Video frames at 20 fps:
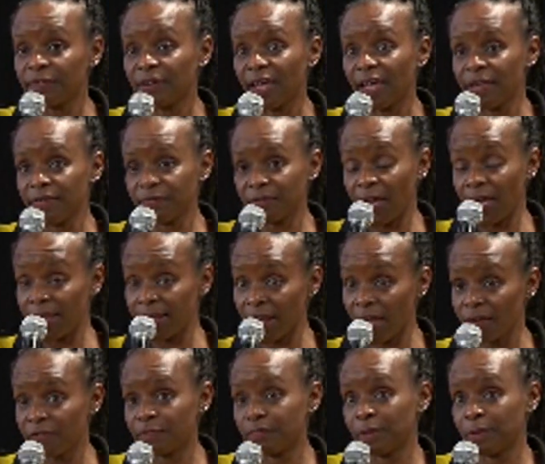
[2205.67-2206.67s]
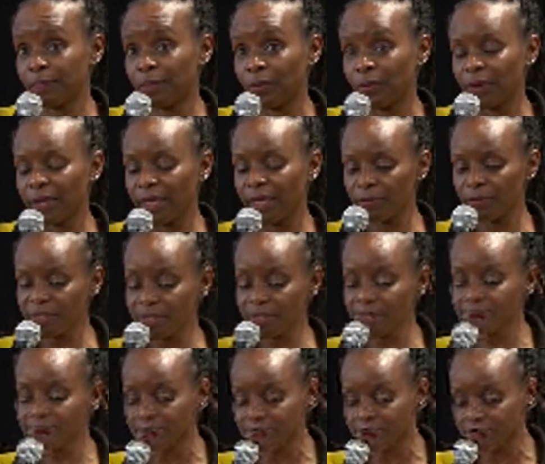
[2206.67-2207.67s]
I love people.
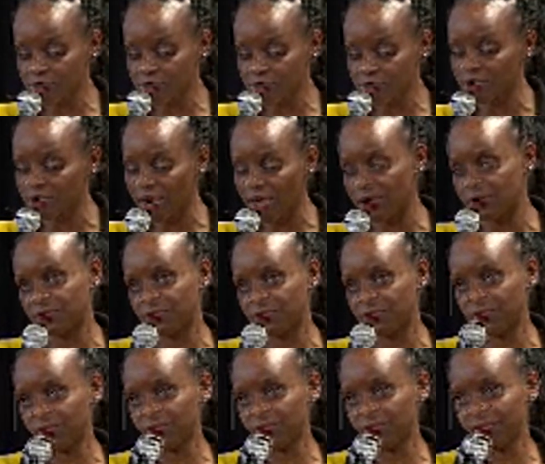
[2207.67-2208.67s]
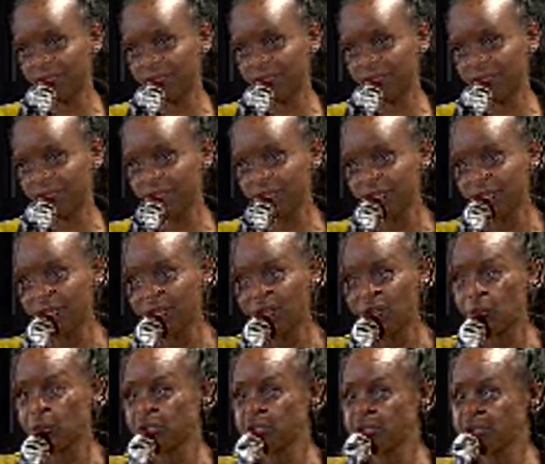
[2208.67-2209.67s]
Everything centers on love. Okay?
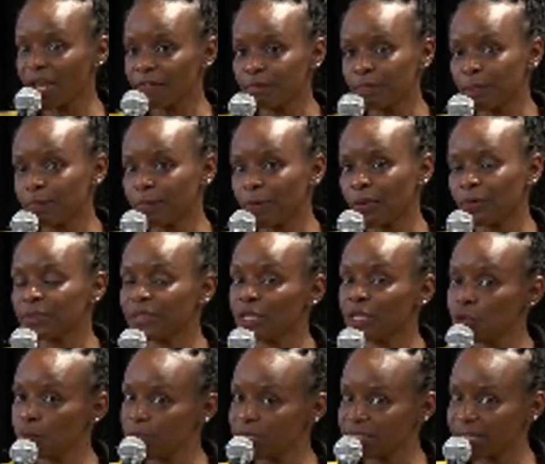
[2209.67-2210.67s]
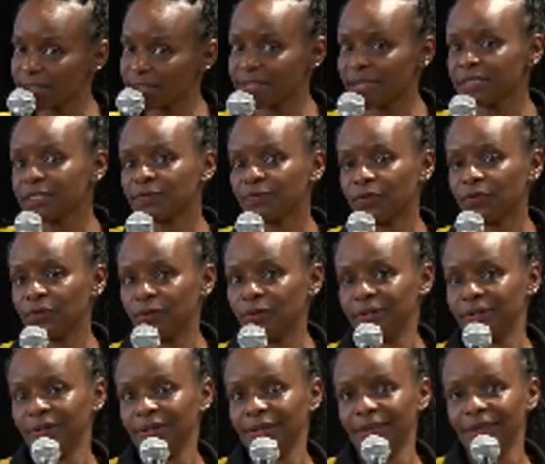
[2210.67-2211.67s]
When you love people, then you'll be
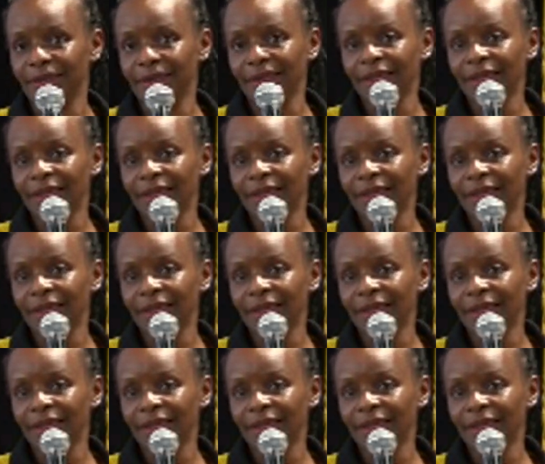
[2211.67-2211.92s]
successful.